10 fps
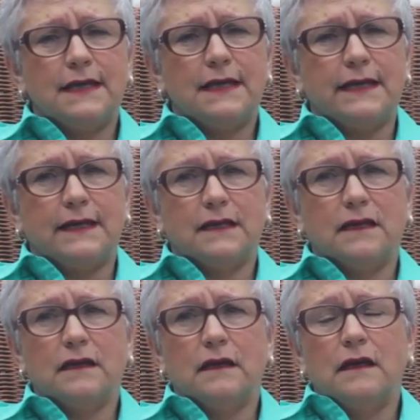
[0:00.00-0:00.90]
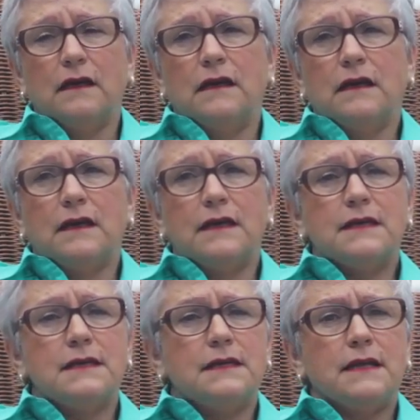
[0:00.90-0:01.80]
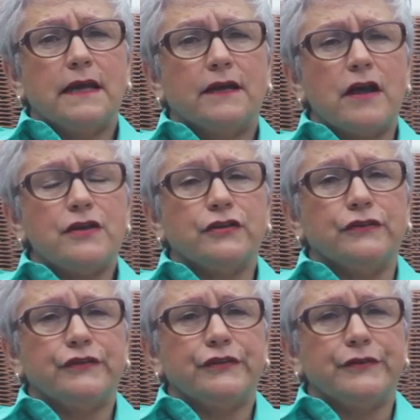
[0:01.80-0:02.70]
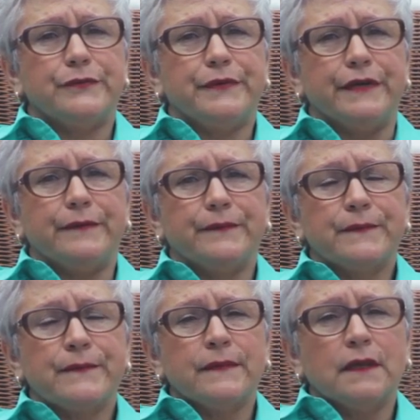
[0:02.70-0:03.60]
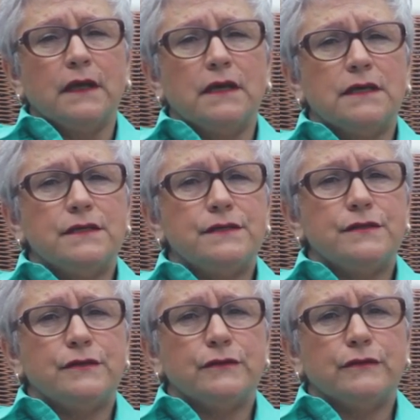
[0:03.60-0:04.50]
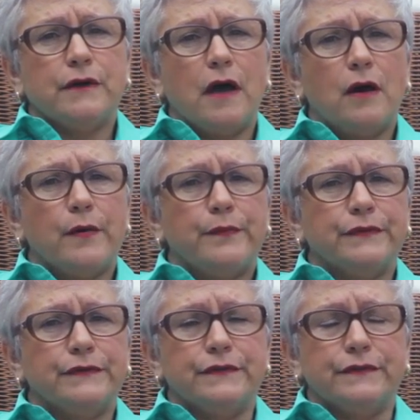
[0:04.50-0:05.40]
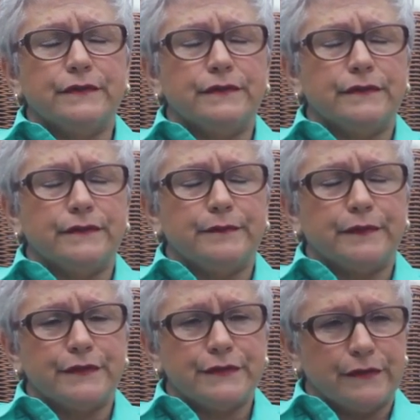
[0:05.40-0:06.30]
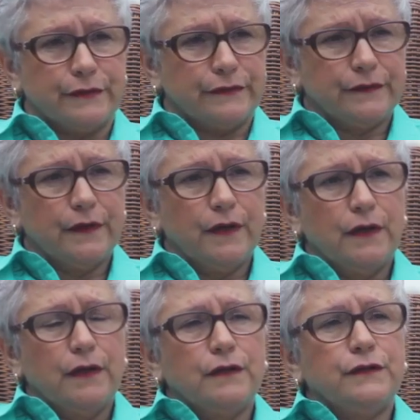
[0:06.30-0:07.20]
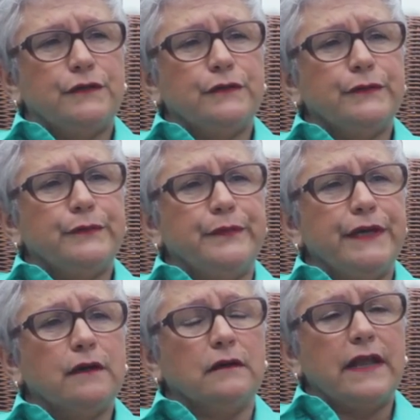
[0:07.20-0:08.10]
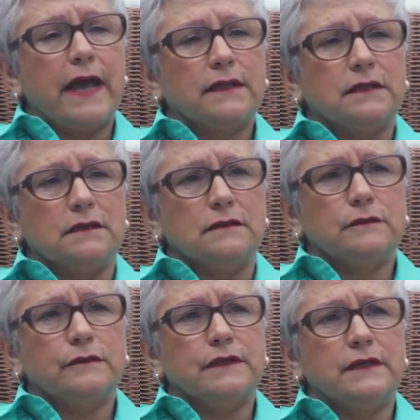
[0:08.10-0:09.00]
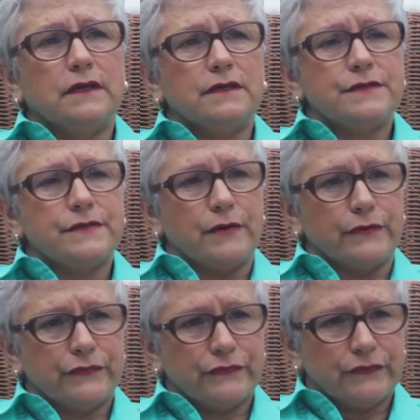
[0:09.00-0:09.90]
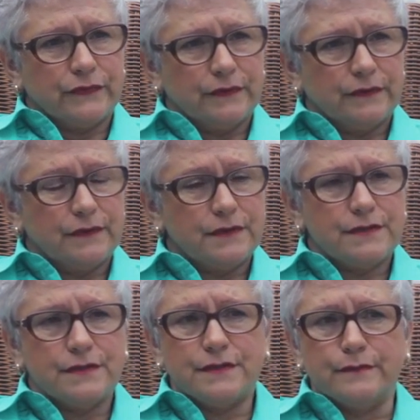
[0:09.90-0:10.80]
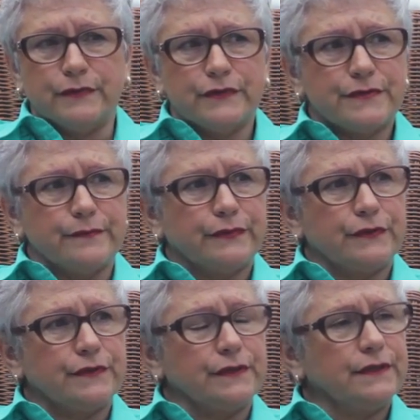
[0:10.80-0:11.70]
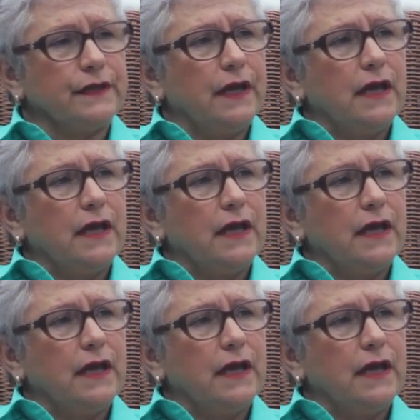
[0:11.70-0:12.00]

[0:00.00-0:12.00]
healing in regression therapy is to help the person to be connected with herself. This is the most important.